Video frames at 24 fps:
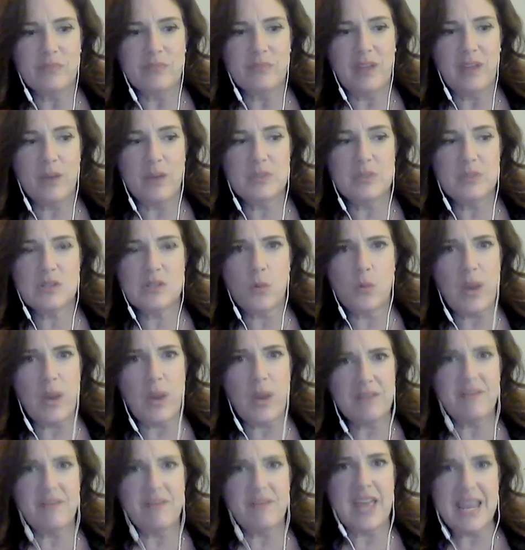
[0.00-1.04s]
It was
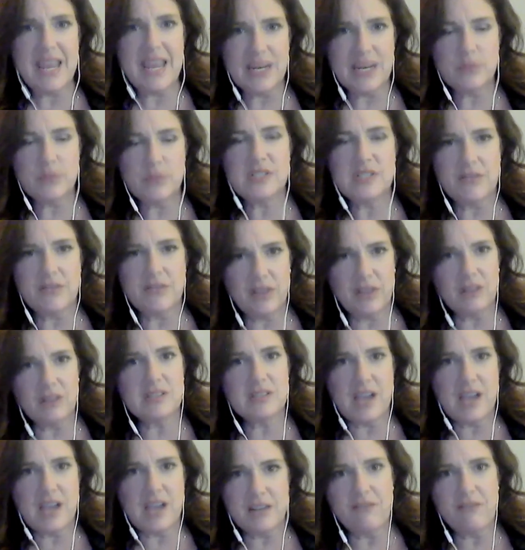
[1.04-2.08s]
quite vague and it was difficult
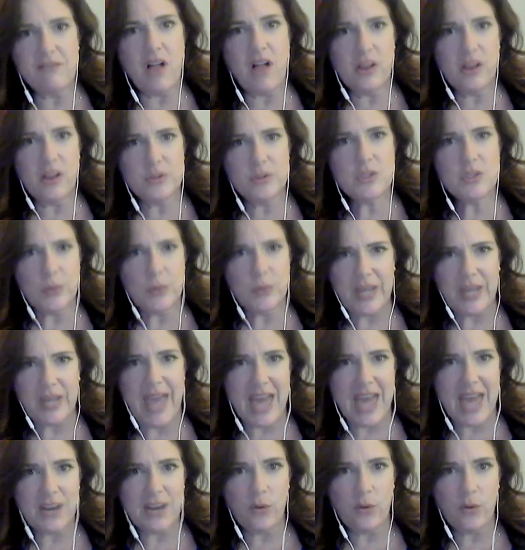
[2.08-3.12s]
to kind of follow into a
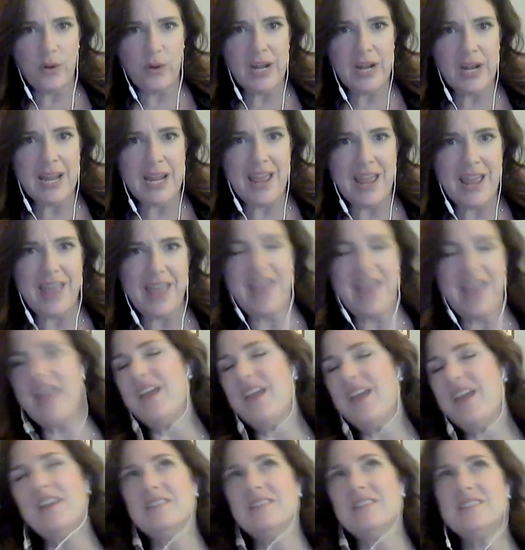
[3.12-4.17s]
category.
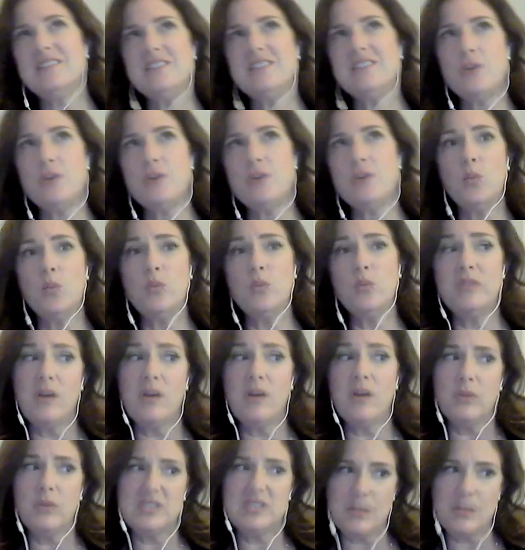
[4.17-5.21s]
And so
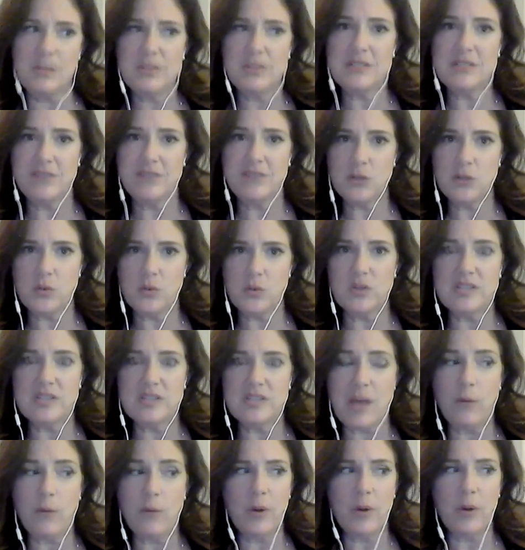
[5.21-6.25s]
there were some individuals
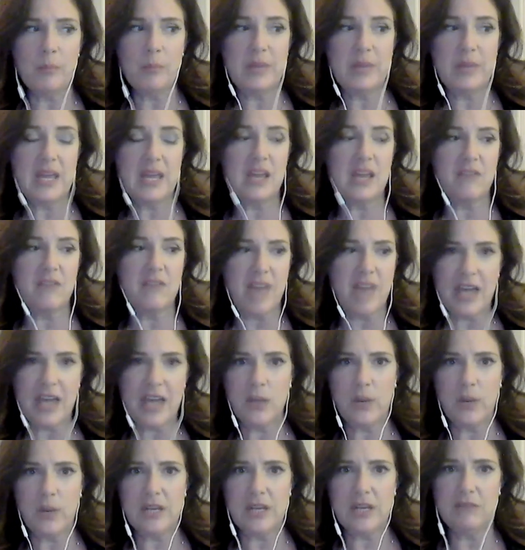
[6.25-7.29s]
that were being
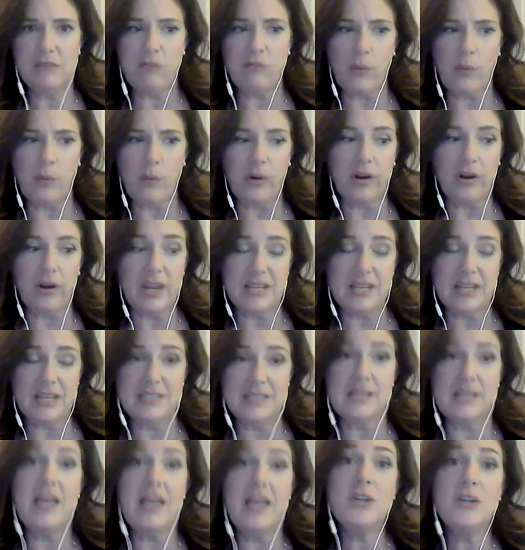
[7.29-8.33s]
evaluated for an
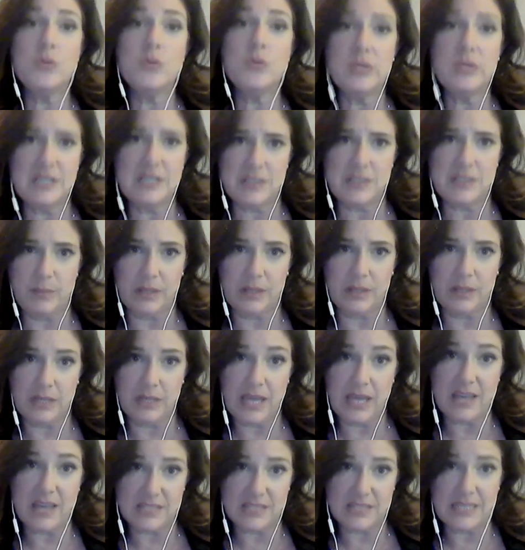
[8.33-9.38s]
intellectual
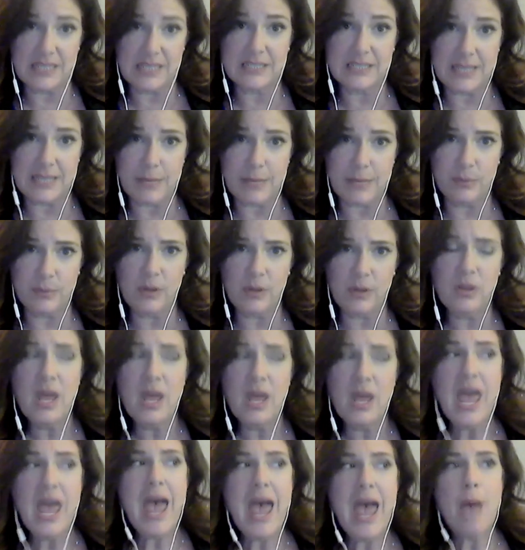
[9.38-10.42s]
disability, as an example.
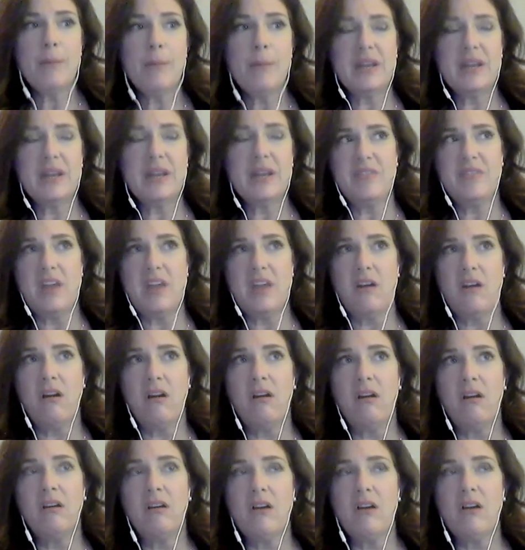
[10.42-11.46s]
But if
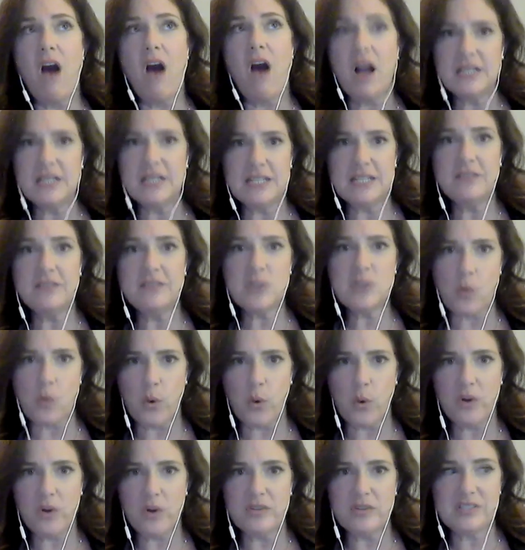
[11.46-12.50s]
their cognitive
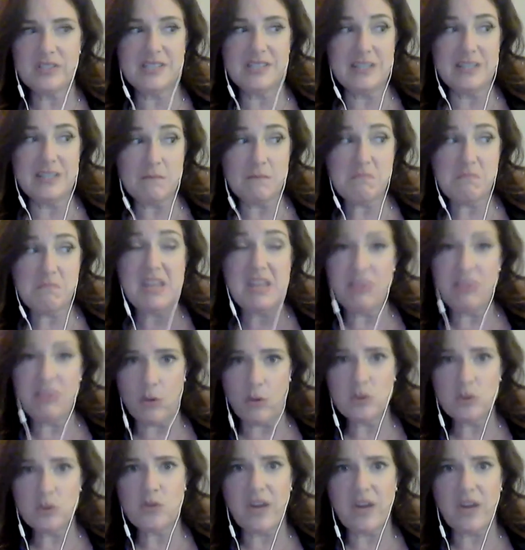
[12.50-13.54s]
scores didn't meet
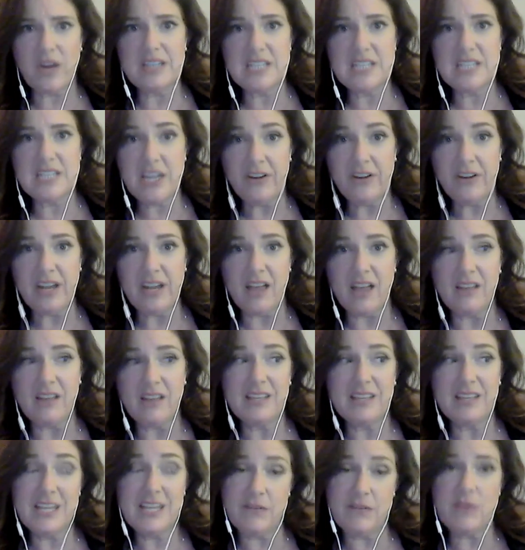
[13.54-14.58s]
those
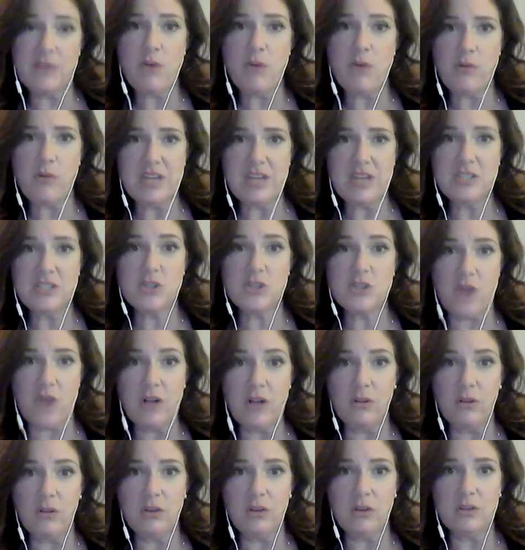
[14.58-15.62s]
criteria, even though they
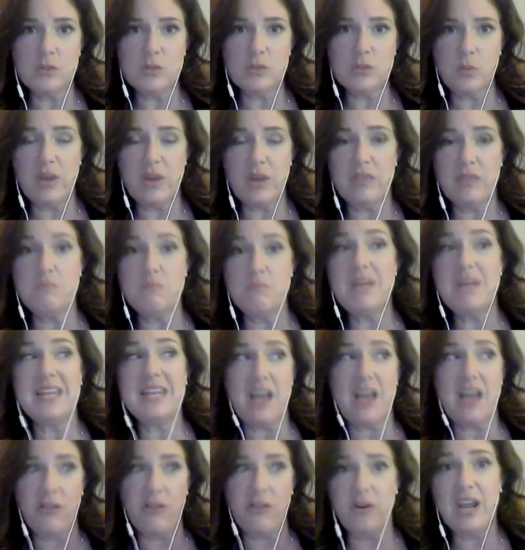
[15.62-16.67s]
struggled with
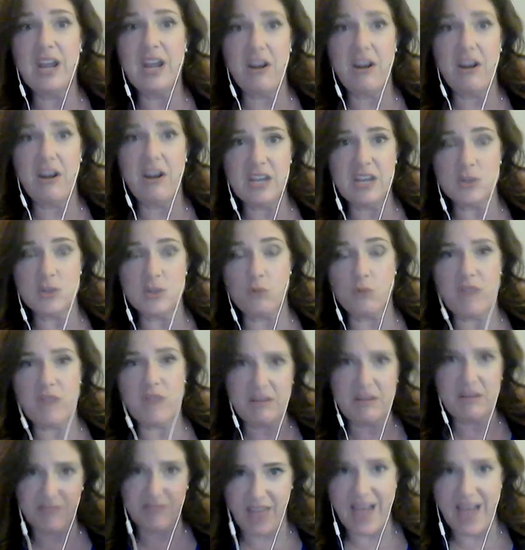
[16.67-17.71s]
many other areas or
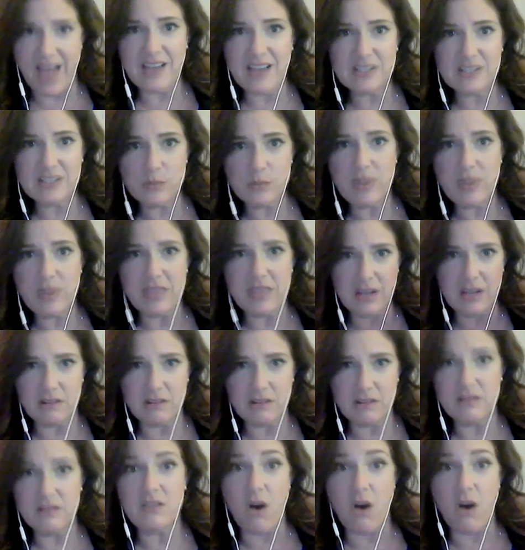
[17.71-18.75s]
red flags
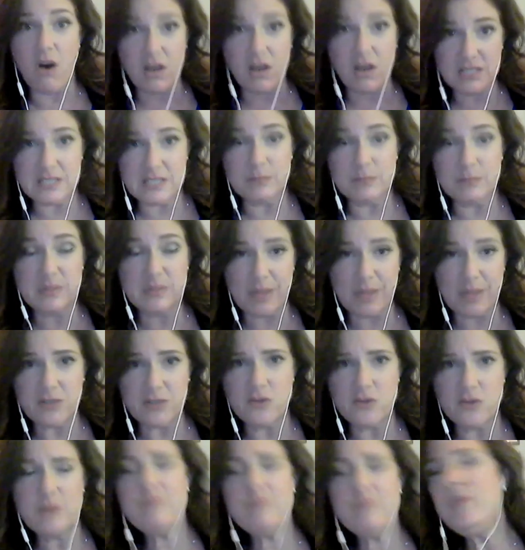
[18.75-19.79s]
within the autism
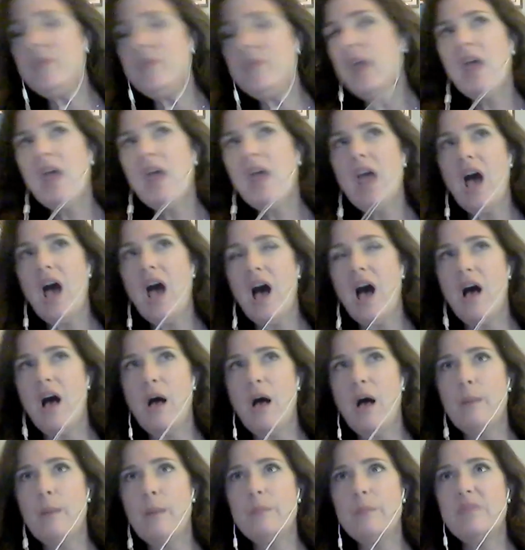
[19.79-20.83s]
spectrum,
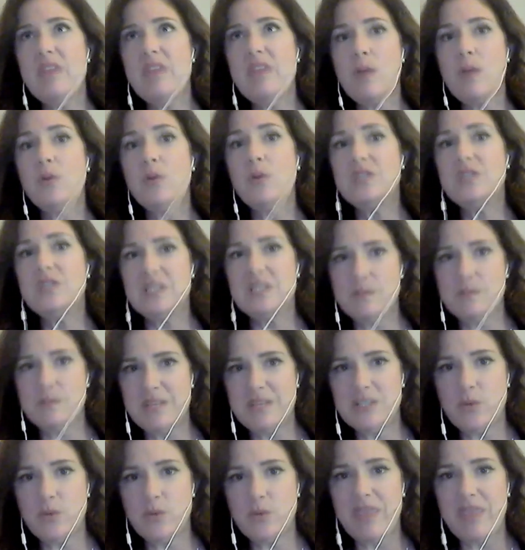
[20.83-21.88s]
they were
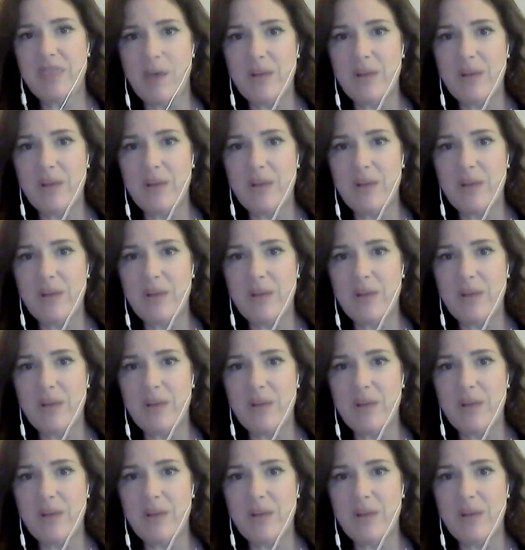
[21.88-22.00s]
dismissed without